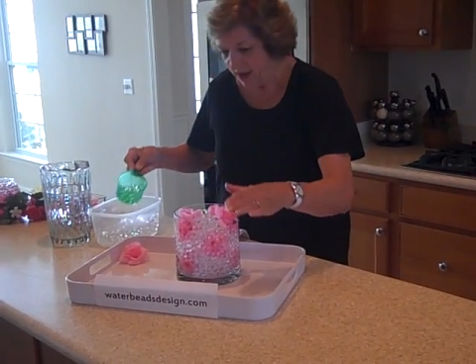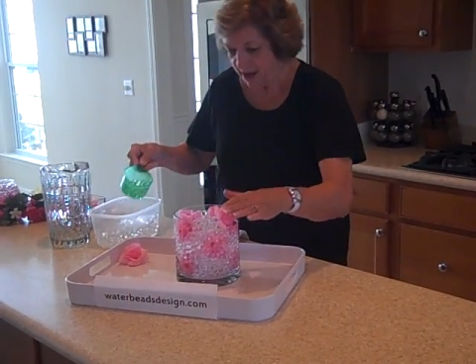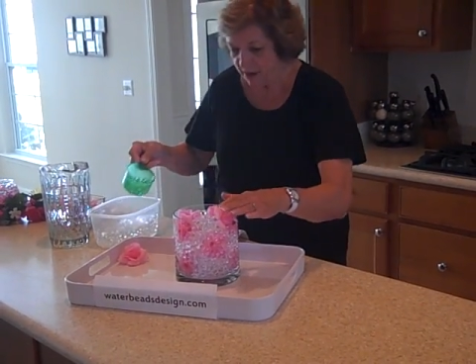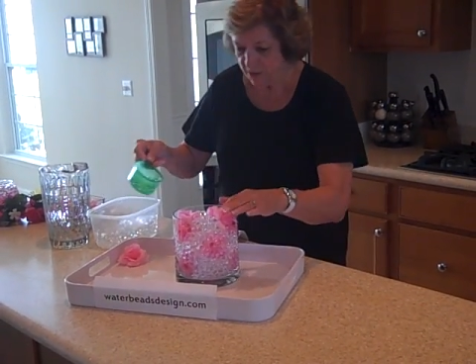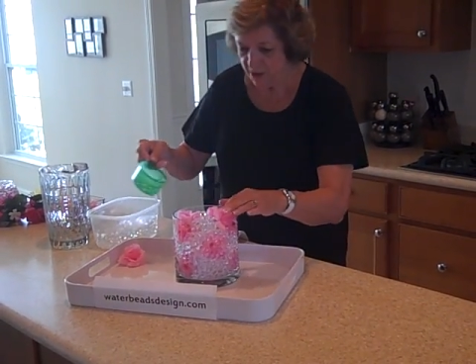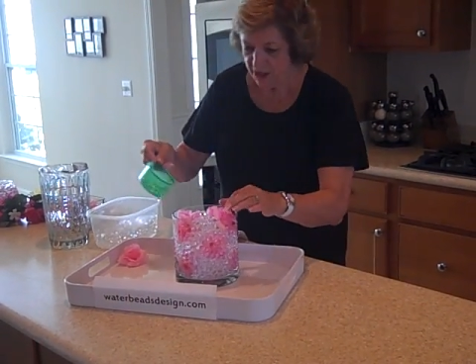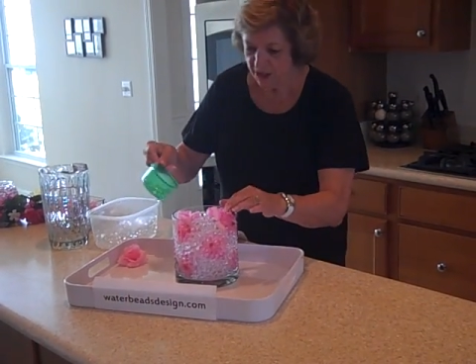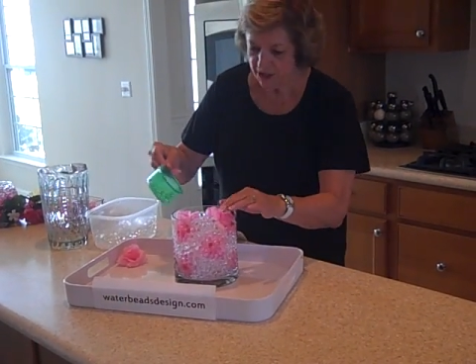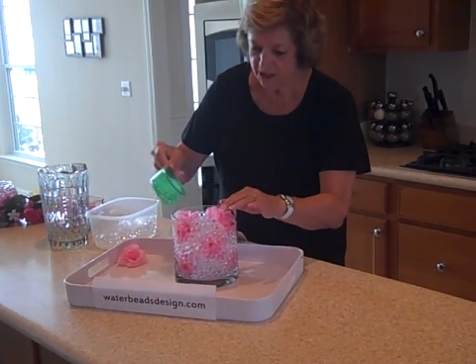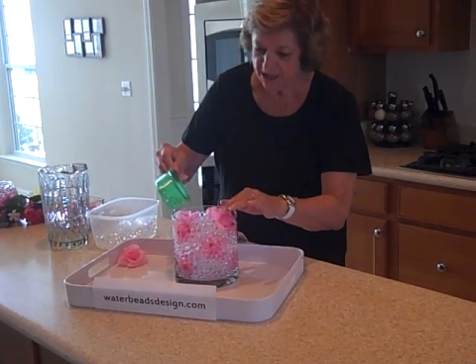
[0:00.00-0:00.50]

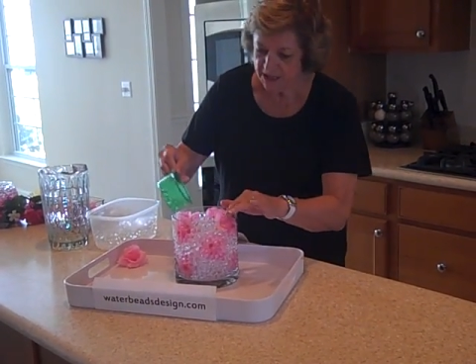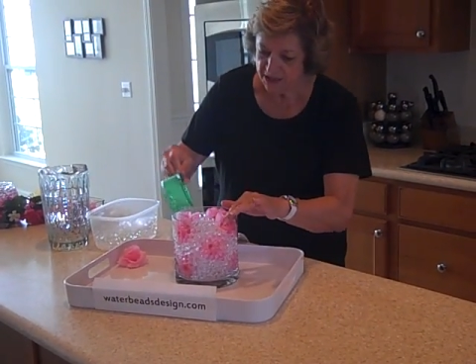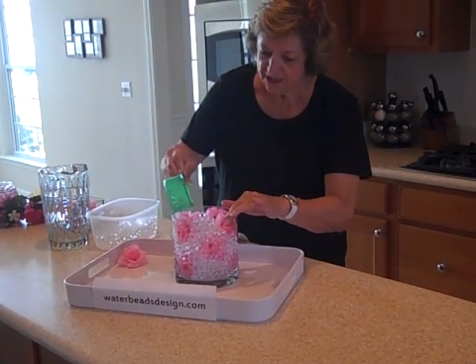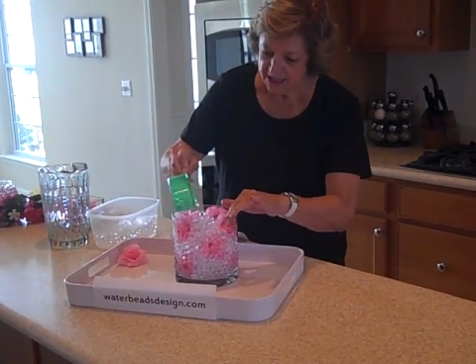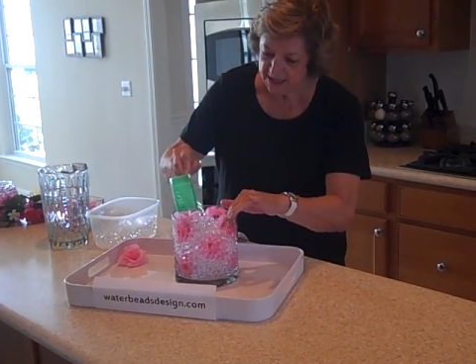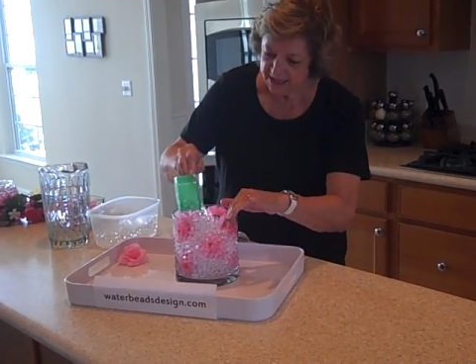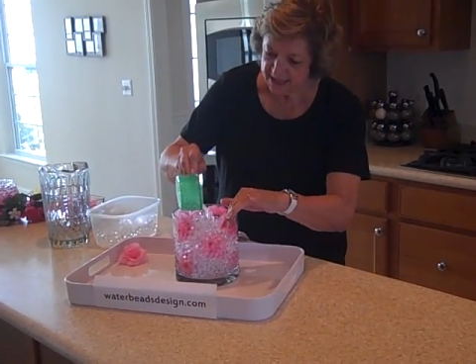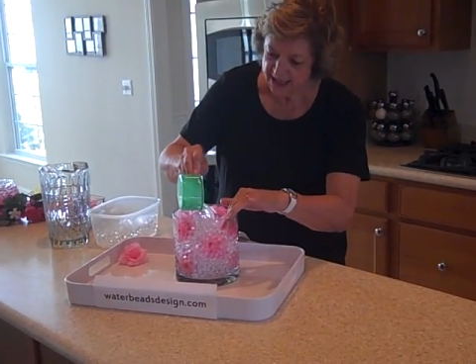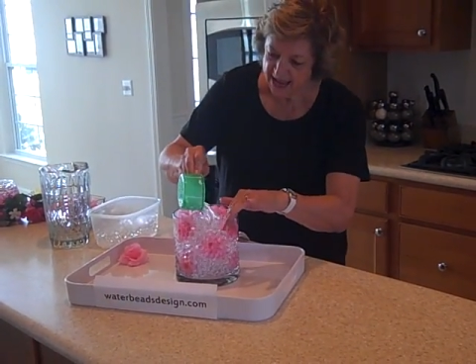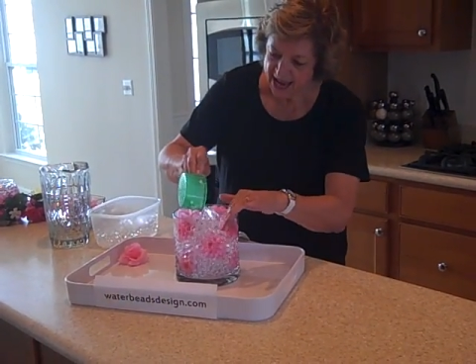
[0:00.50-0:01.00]
when you look at
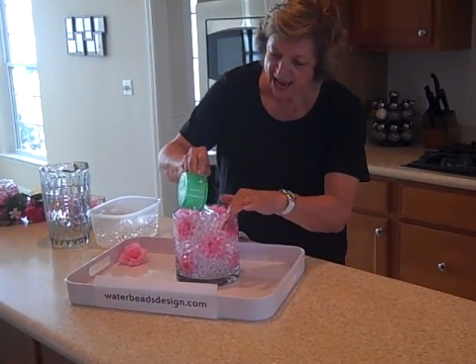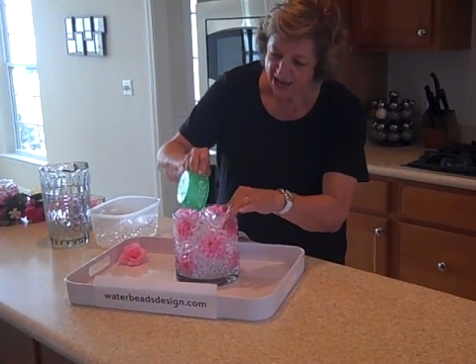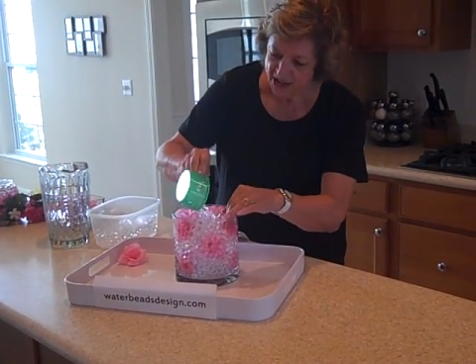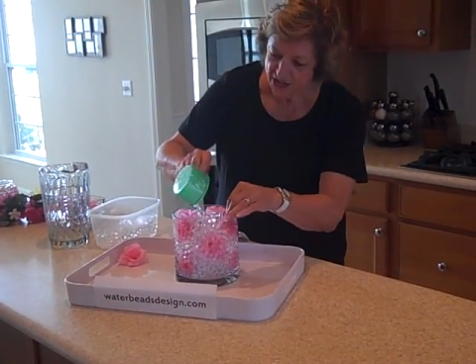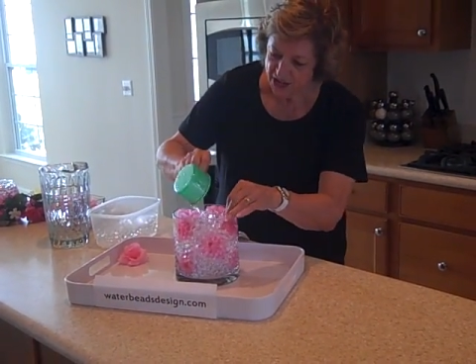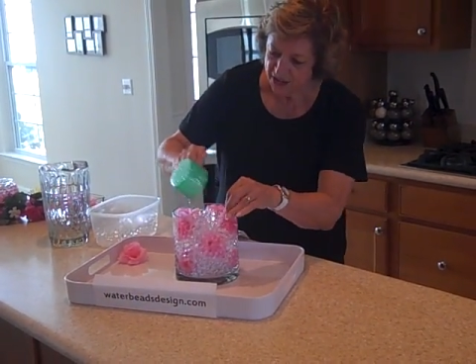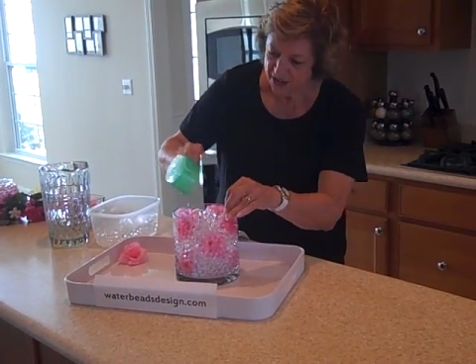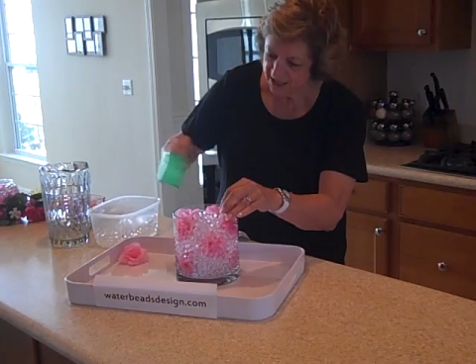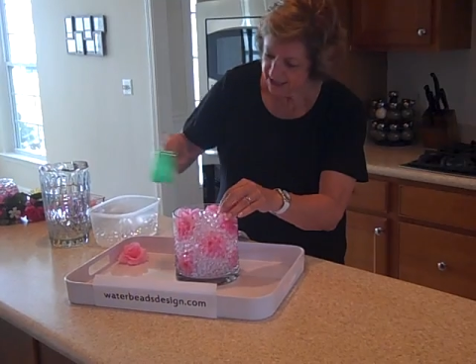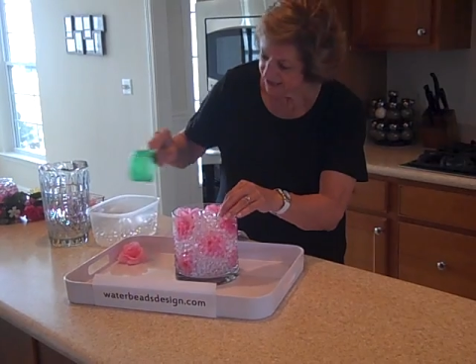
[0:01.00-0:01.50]
this now,
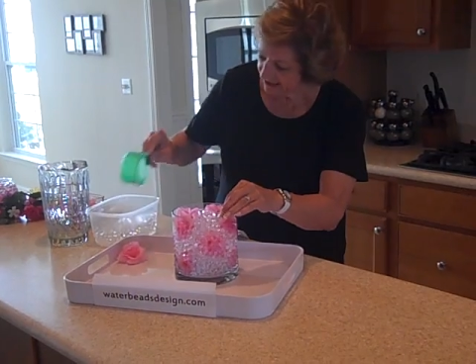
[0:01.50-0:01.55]
you can